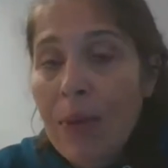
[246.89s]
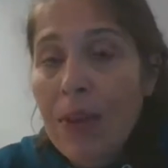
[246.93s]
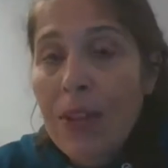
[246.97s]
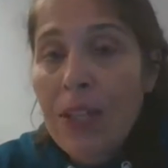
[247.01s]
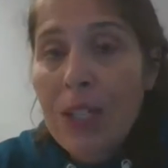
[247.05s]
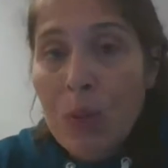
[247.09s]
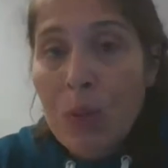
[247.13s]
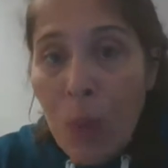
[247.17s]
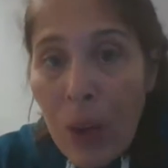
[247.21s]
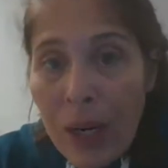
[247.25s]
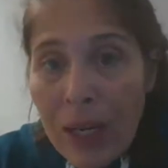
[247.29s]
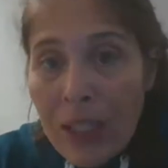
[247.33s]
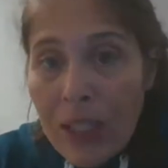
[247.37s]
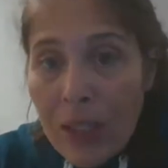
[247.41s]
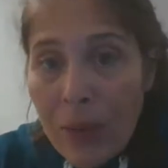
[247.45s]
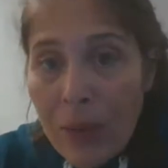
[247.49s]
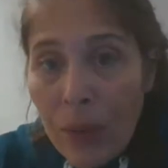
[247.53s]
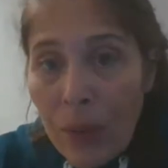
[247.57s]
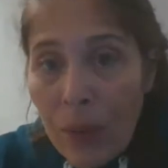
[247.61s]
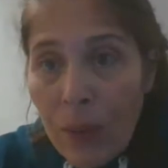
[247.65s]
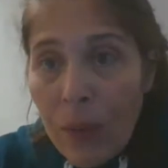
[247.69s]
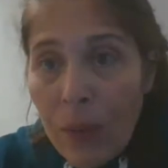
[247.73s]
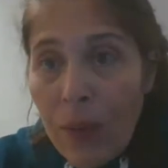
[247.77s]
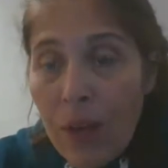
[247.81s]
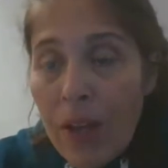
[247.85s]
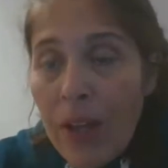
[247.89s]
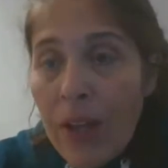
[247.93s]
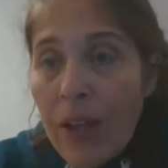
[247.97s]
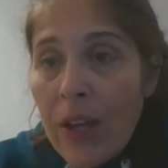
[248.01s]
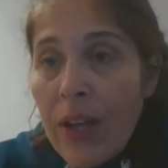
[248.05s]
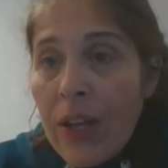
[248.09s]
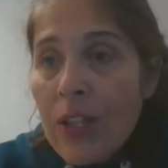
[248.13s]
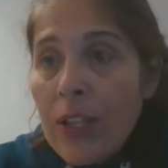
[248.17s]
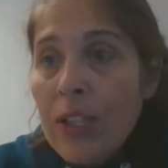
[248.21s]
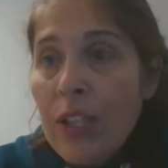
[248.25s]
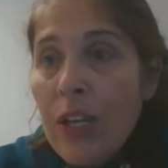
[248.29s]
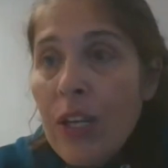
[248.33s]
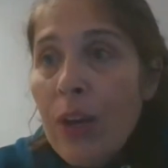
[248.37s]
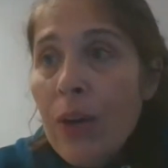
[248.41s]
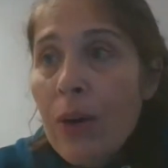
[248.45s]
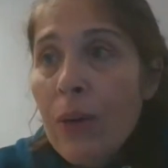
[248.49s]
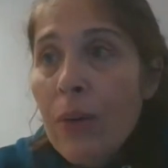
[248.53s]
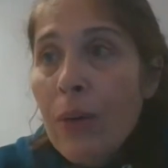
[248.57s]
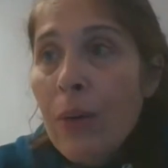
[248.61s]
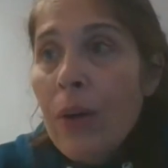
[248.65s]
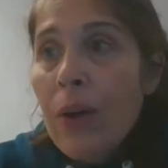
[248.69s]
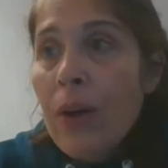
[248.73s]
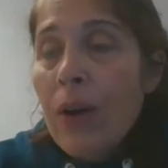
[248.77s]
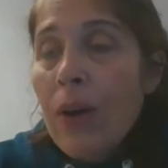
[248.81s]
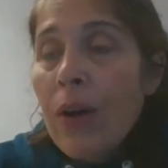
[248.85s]
at this white school.
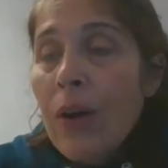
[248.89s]
So